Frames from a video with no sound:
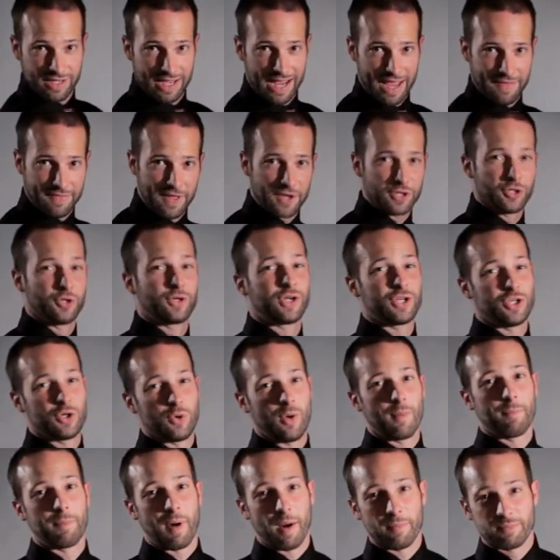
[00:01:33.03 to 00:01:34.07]
And then you could do
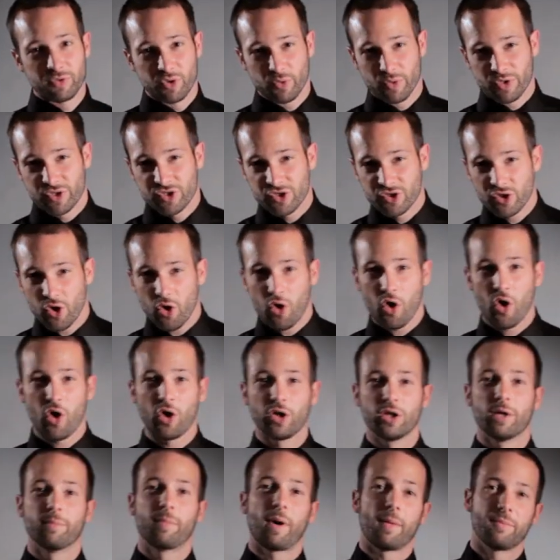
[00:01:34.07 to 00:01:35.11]
a bump to a
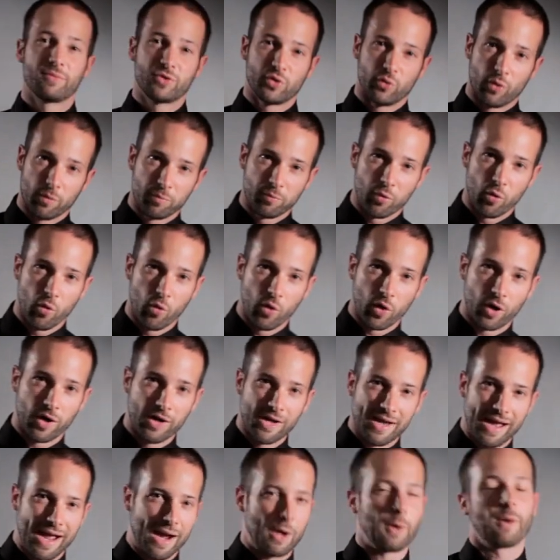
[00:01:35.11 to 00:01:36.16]
stall, a bump to a pour,
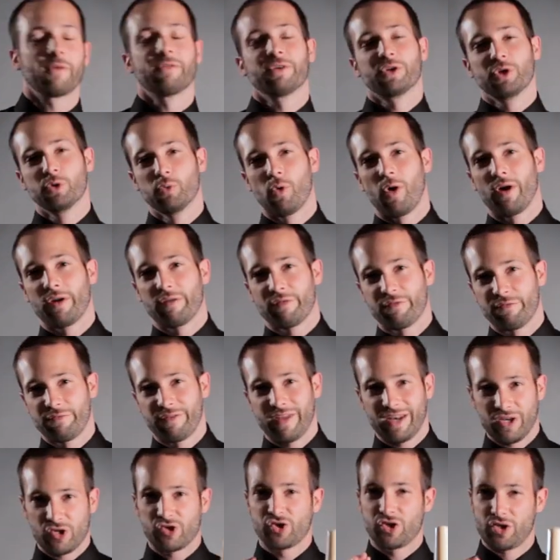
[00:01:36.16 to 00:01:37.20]
however you want to
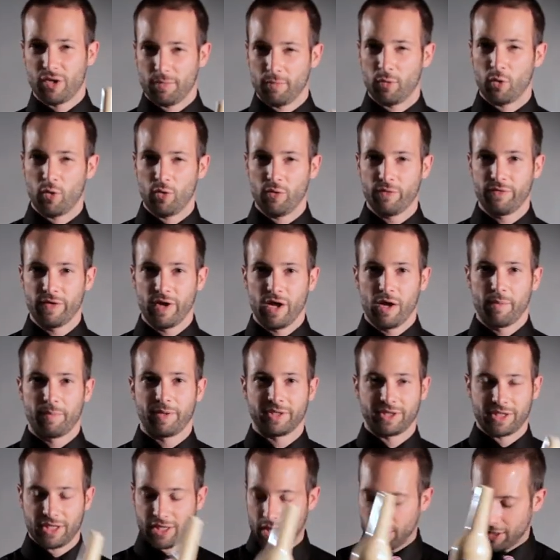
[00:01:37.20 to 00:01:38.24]
finish the move.
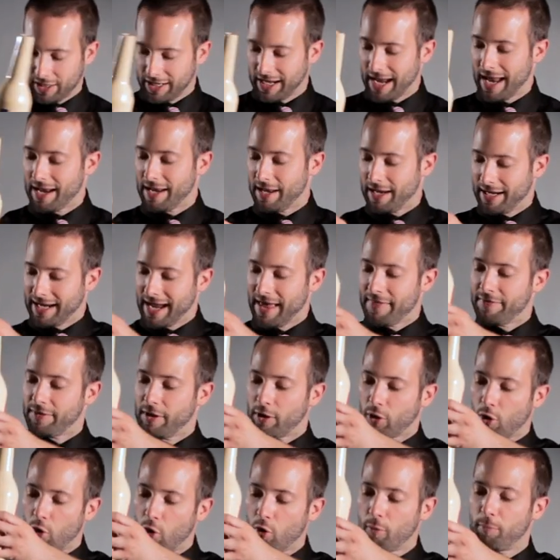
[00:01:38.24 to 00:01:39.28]
But the, again, the
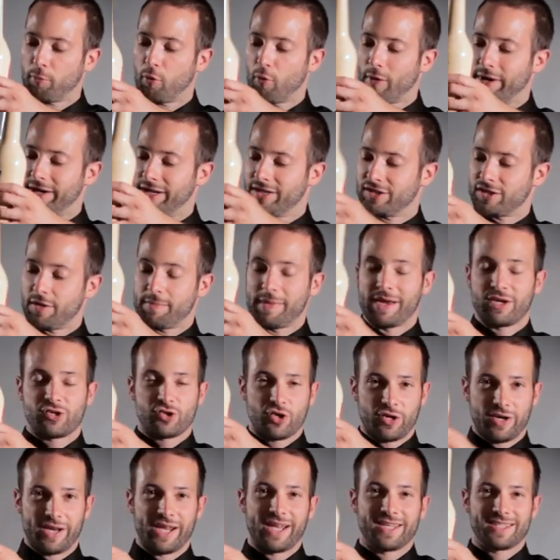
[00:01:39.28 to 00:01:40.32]
whole point is to make
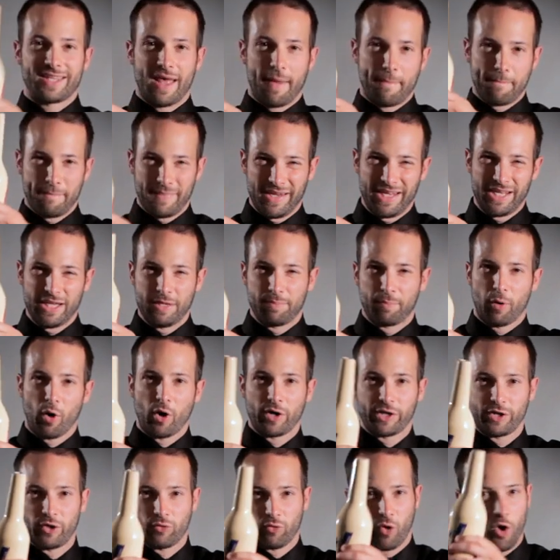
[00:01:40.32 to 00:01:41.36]
sure it hits that meaty
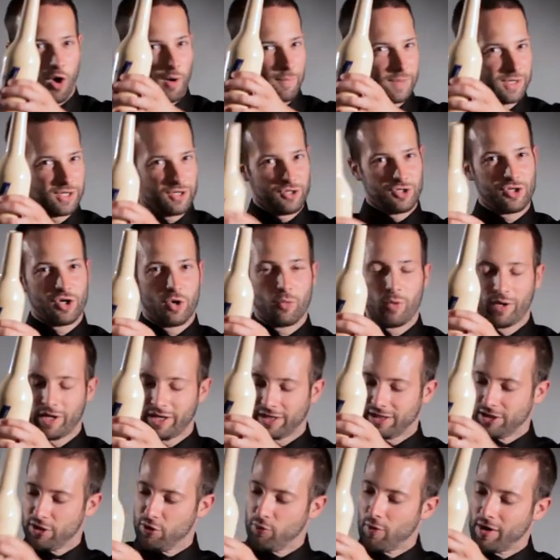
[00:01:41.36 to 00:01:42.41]
part of your arm, and you don't want to
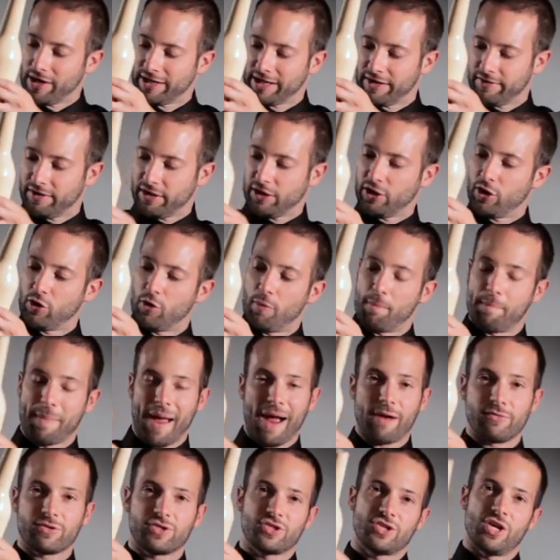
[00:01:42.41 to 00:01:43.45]
you want to give it a little
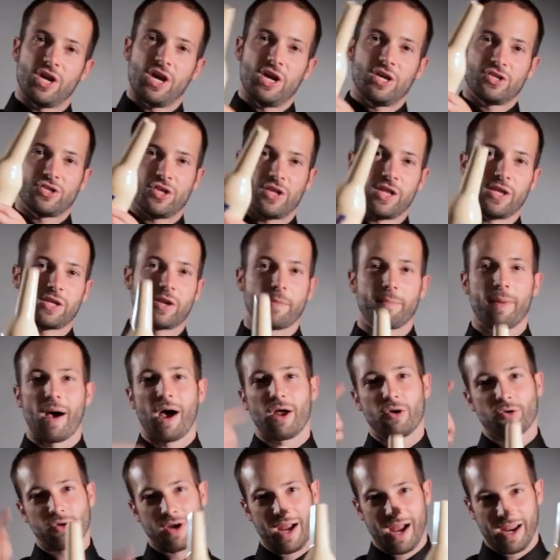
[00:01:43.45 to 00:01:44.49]
bounce so that the
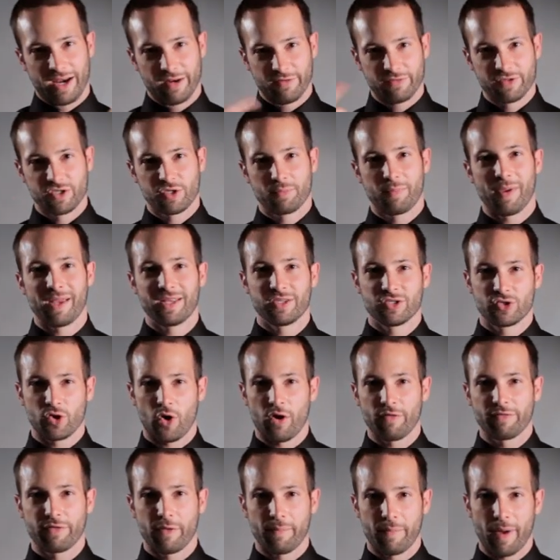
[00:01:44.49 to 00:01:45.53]
bottle kind of spins
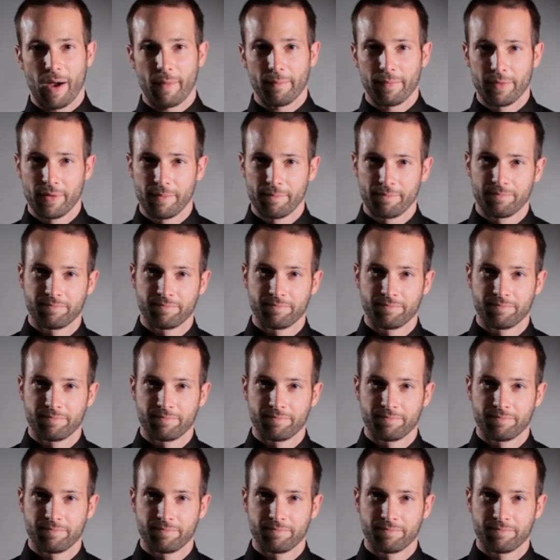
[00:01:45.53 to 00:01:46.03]
off the bump.